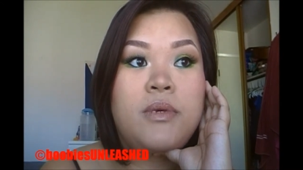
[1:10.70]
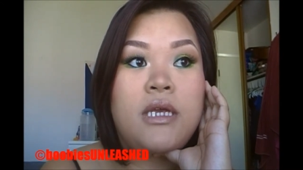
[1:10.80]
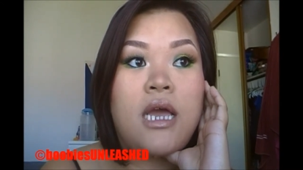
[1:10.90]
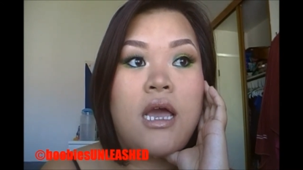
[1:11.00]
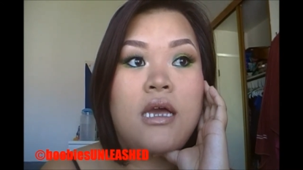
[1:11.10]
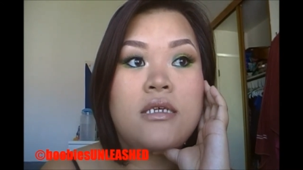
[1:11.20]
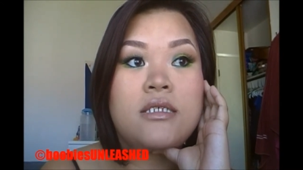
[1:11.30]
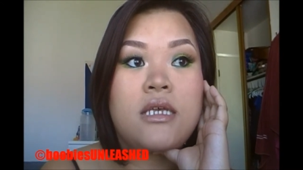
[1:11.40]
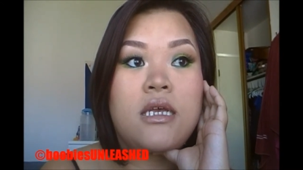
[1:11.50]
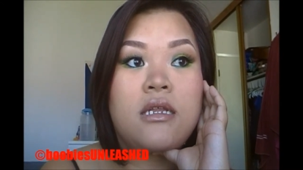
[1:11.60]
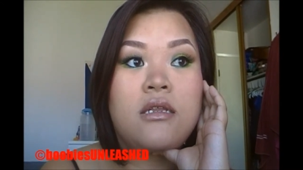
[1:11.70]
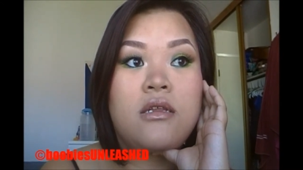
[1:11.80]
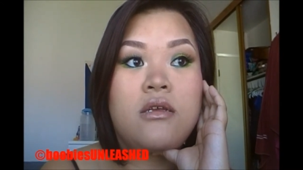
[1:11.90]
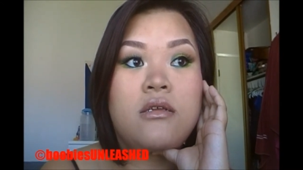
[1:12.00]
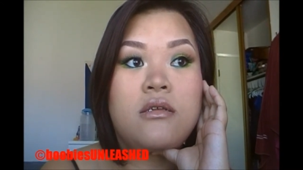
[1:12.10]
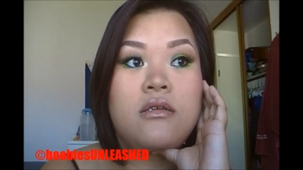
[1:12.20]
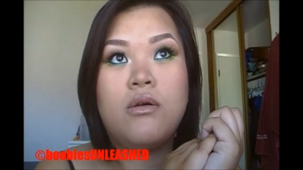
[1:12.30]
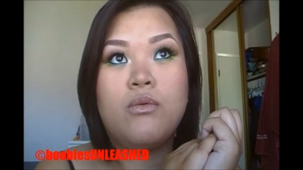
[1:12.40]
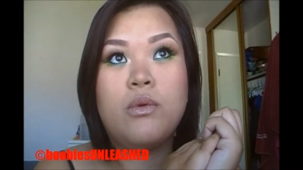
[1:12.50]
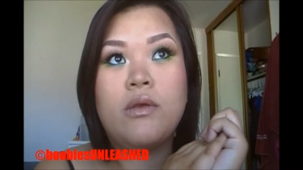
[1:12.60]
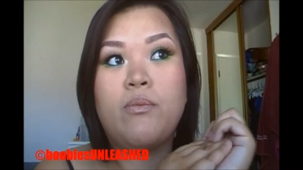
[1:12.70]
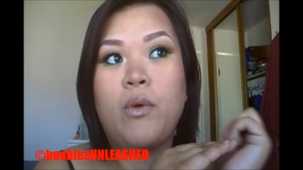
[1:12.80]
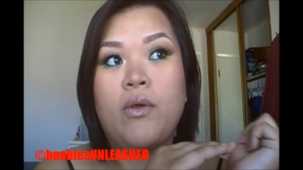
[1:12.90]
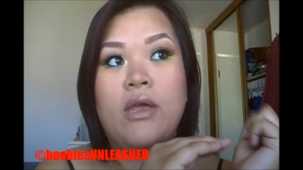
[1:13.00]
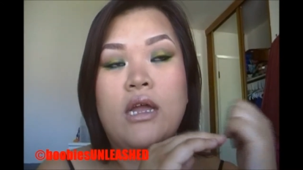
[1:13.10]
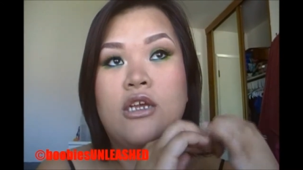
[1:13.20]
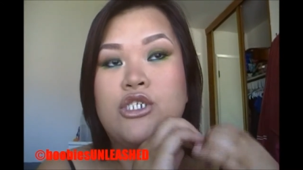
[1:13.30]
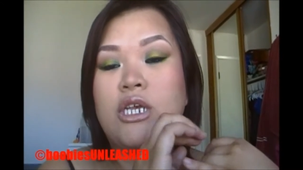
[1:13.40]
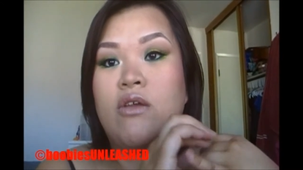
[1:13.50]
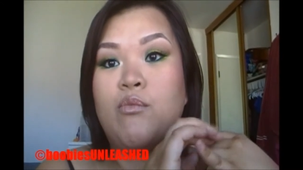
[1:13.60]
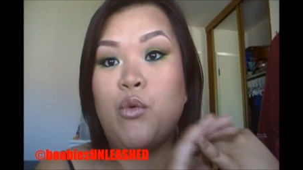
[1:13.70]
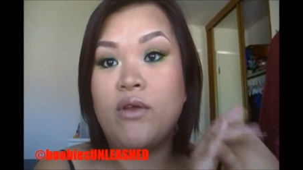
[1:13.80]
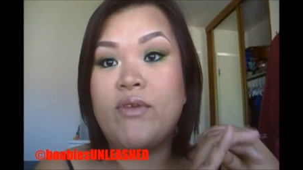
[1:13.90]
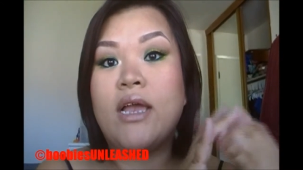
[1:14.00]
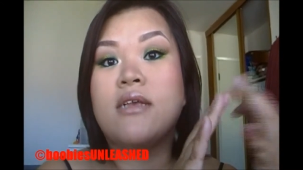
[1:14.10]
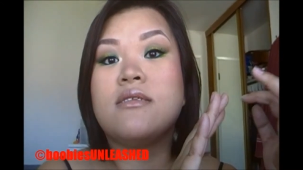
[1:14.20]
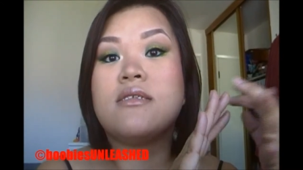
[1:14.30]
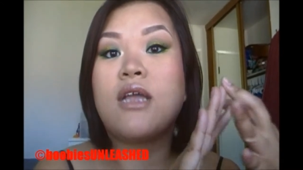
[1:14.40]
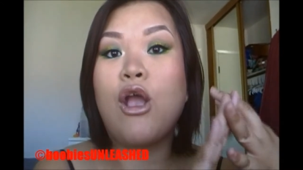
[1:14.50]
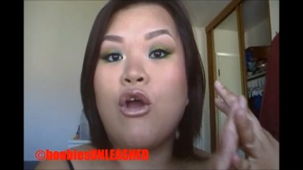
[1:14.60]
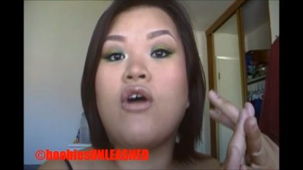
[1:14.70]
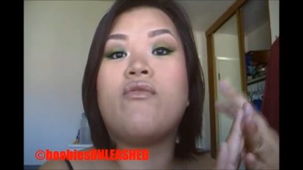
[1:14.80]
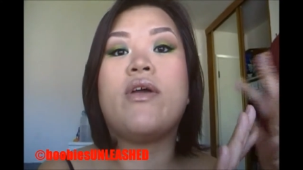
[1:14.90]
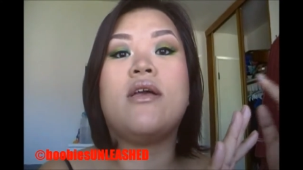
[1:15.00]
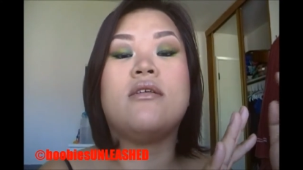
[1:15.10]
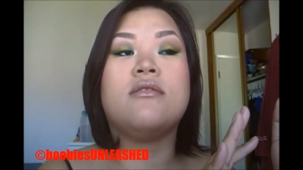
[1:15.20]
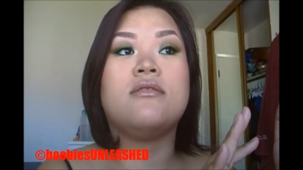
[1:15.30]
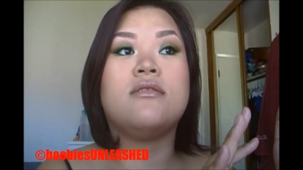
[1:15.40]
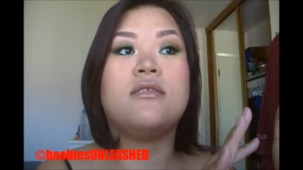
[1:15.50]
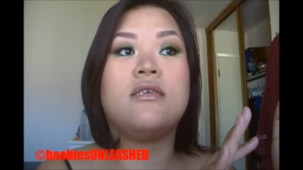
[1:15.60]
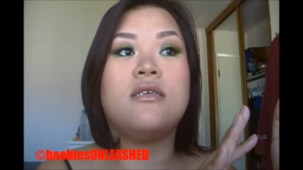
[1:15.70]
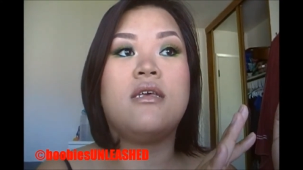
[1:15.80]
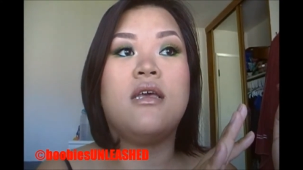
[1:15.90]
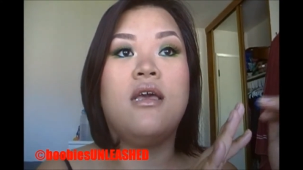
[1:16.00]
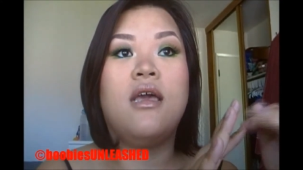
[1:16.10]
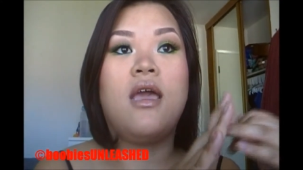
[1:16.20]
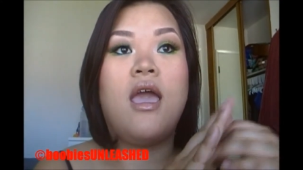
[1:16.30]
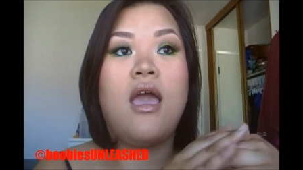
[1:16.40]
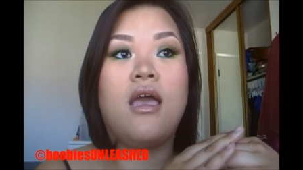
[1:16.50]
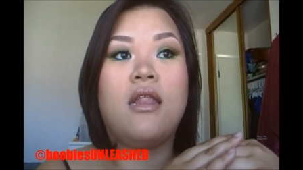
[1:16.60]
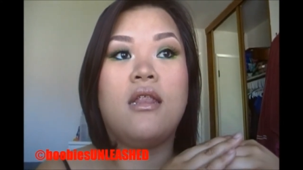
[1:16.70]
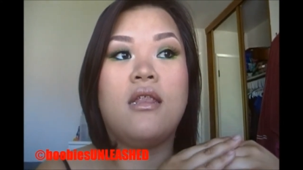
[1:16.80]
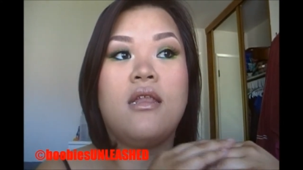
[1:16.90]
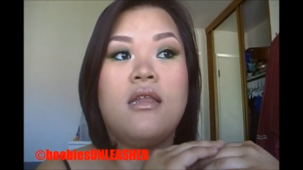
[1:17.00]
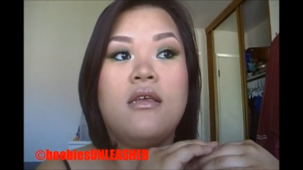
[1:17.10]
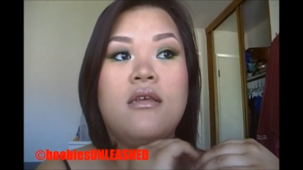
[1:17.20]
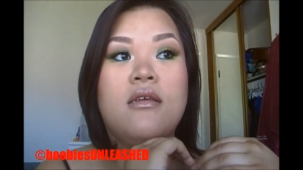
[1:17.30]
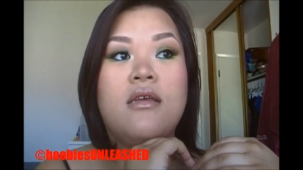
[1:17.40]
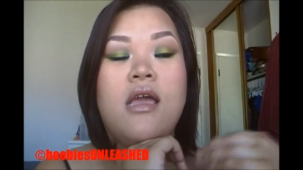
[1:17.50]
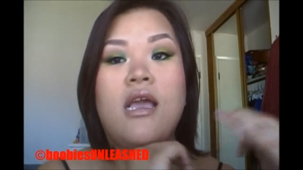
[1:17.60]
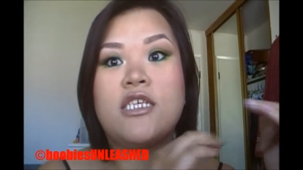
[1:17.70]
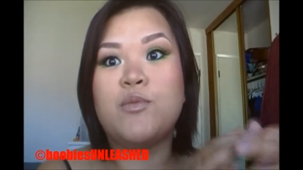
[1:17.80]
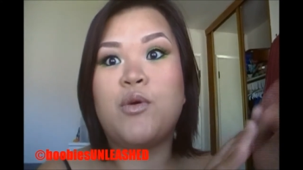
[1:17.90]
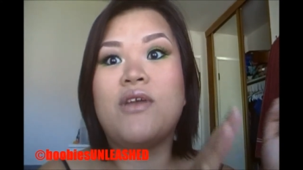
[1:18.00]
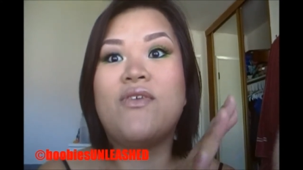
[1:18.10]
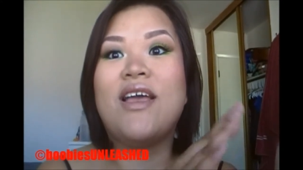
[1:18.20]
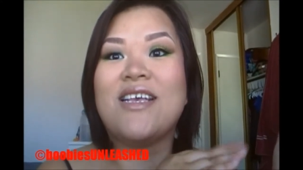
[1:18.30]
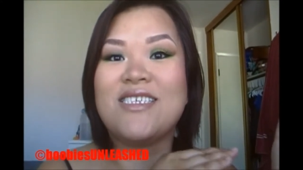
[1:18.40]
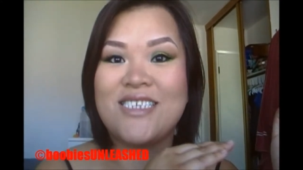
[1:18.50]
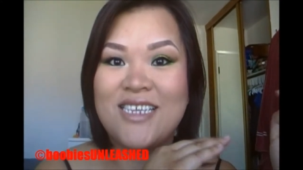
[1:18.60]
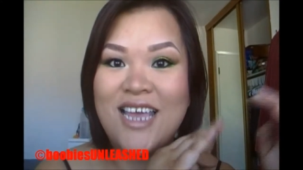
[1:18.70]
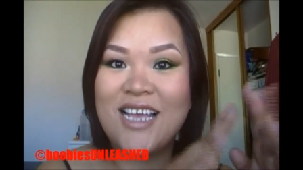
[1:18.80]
BS and we both had our share of boyfriends and girlfriends and ex-boyfriends